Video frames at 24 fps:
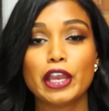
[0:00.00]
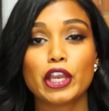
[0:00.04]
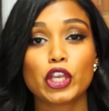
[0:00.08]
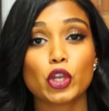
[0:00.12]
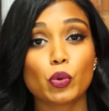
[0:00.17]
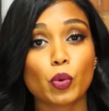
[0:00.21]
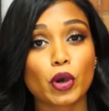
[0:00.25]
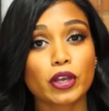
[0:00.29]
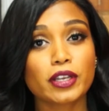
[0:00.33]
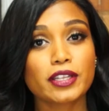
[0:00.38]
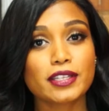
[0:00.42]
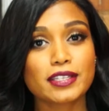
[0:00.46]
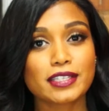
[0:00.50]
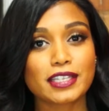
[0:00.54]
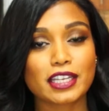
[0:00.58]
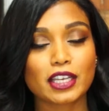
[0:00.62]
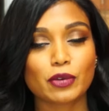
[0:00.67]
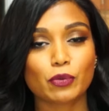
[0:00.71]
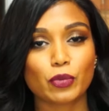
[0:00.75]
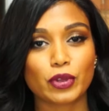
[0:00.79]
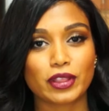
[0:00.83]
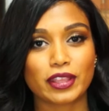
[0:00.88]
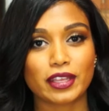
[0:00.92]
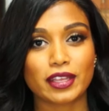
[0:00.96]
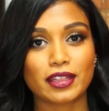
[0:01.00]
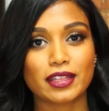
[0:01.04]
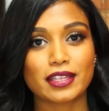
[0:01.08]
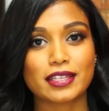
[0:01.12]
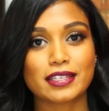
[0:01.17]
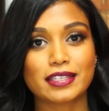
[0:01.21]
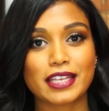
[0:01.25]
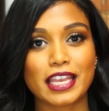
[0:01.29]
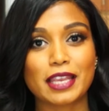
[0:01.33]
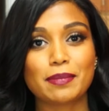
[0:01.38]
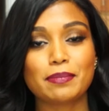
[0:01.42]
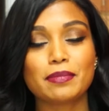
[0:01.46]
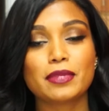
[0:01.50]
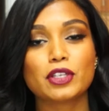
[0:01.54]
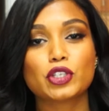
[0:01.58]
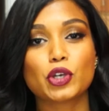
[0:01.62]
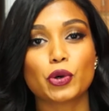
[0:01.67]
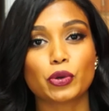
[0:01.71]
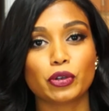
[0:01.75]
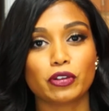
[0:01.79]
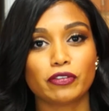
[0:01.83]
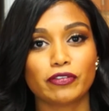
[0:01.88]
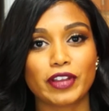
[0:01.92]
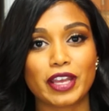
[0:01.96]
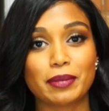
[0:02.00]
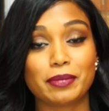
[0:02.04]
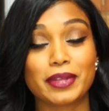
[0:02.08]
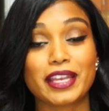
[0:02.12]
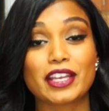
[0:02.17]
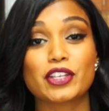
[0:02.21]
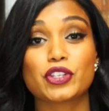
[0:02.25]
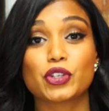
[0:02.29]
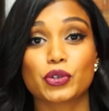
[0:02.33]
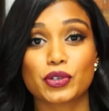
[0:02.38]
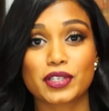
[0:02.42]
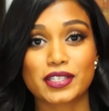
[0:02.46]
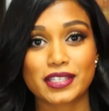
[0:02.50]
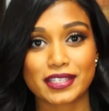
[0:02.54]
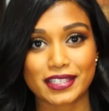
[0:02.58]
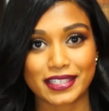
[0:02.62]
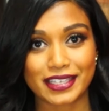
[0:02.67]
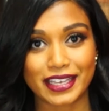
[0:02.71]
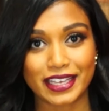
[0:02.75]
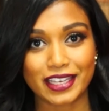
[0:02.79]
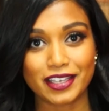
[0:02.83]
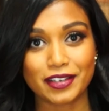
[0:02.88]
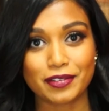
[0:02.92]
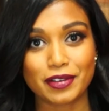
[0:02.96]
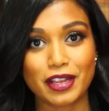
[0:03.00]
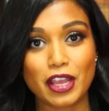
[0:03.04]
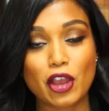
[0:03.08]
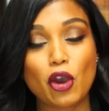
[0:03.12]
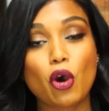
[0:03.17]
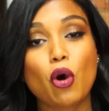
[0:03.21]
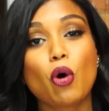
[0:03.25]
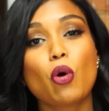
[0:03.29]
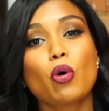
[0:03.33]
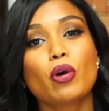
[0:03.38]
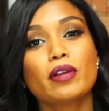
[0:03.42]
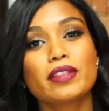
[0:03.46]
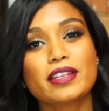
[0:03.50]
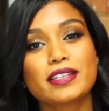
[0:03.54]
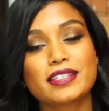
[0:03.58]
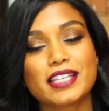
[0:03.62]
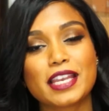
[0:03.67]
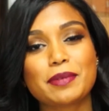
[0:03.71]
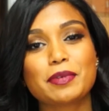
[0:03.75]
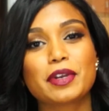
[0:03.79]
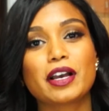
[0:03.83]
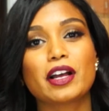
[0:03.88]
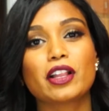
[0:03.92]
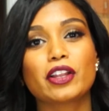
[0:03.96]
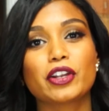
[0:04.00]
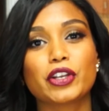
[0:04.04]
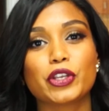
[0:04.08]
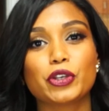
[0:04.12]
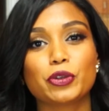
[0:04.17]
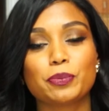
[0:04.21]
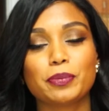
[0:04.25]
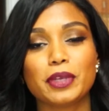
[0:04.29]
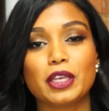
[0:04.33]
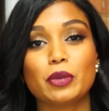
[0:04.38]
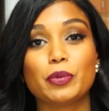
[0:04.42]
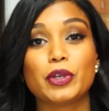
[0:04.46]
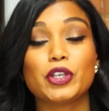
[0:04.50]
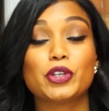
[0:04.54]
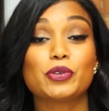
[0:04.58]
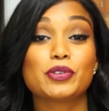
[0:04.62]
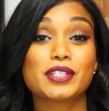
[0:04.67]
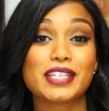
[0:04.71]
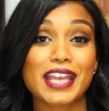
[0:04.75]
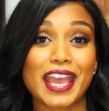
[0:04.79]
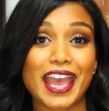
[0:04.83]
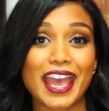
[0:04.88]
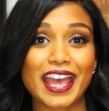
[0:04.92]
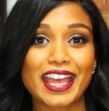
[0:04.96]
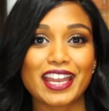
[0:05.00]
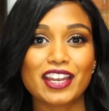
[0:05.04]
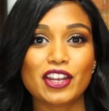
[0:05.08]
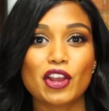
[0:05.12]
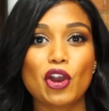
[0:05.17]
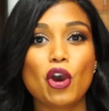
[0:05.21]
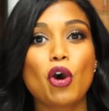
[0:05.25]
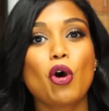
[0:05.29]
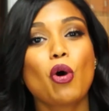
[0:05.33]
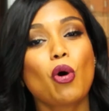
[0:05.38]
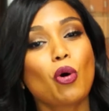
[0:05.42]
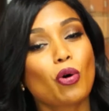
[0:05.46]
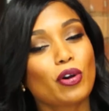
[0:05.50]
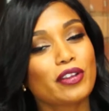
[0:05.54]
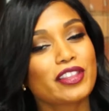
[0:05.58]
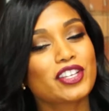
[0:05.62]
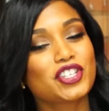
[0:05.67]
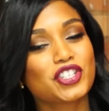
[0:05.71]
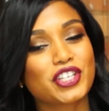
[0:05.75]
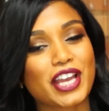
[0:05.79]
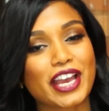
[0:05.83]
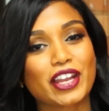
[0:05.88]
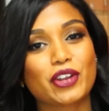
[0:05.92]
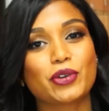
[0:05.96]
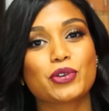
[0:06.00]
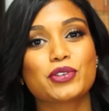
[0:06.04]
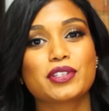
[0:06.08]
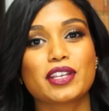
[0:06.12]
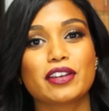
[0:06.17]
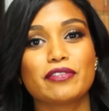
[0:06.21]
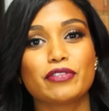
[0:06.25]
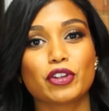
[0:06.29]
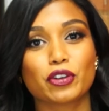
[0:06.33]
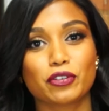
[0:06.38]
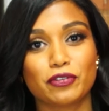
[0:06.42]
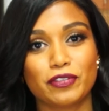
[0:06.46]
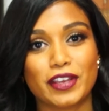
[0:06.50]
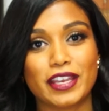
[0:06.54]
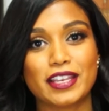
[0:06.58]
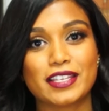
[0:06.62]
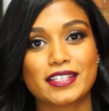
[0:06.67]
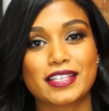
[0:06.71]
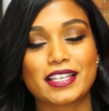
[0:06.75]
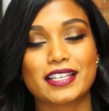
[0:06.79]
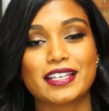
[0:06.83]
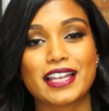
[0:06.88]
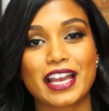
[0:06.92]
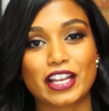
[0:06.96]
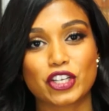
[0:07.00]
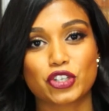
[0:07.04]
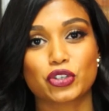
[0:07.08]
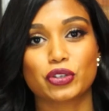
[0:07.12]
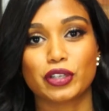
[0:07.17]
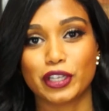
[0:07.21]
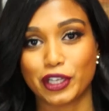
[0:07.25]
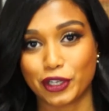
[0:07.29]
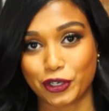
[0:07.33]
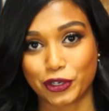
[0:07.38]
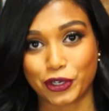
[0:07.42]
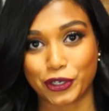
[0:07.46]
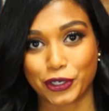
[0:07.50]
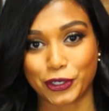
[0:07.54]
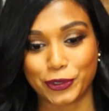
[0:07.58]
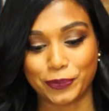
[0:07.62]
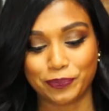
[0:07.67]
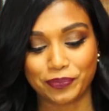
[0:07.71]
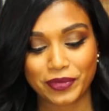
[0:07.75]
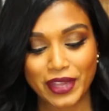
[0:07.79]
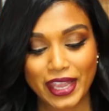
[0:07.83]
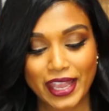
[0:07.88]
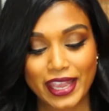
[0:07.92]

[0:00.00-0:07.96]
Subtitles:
You want to stick within the same tonal family as your skin, or the same color you'd be when you tan, or the shadows of your face that naturally occur.